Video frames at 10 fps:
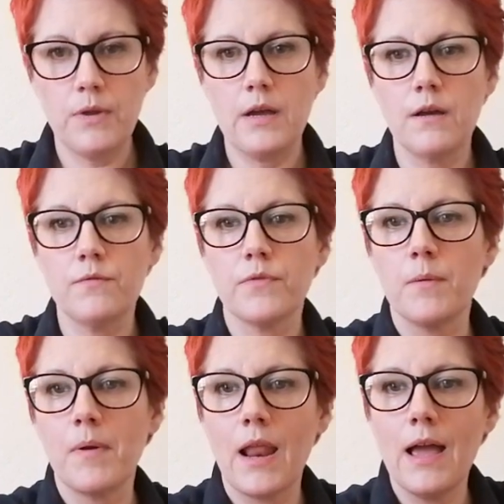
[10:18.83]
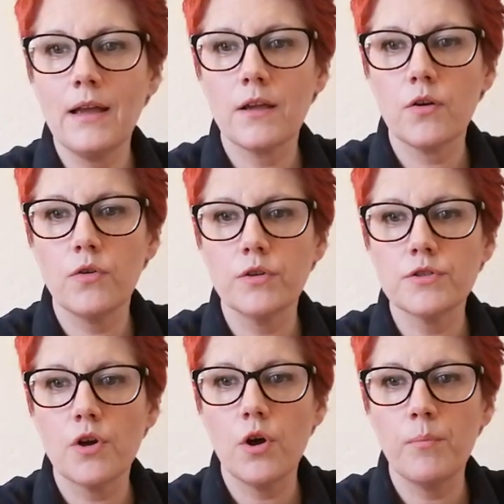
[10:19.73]
we have the black on
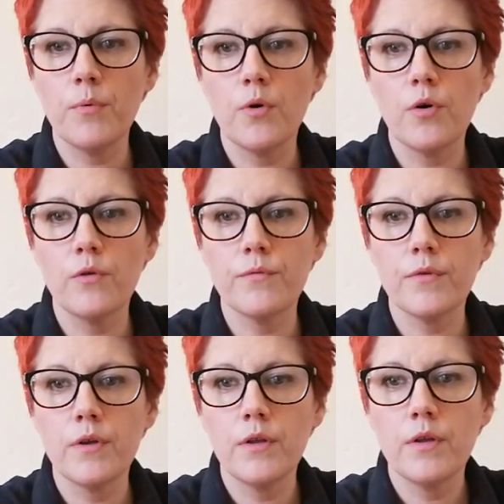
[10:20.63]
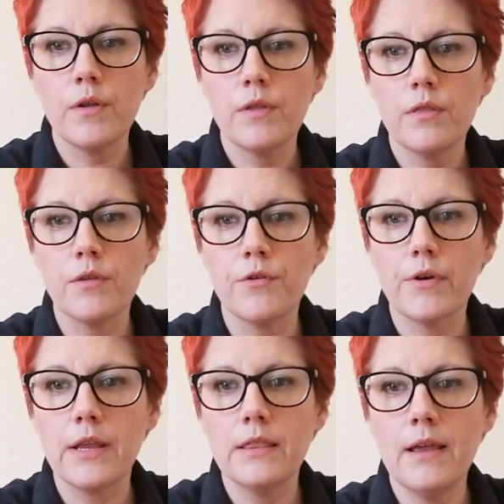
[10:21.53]
top of the
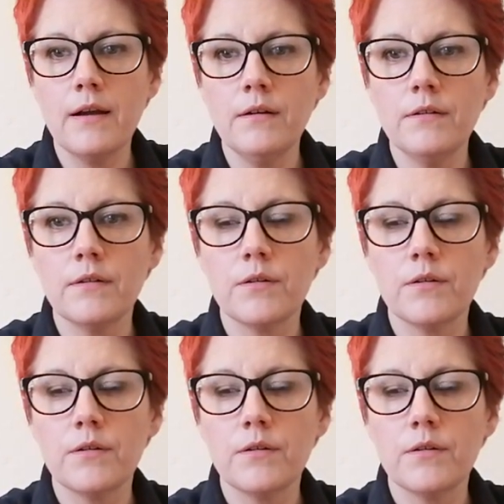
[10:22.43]
green there.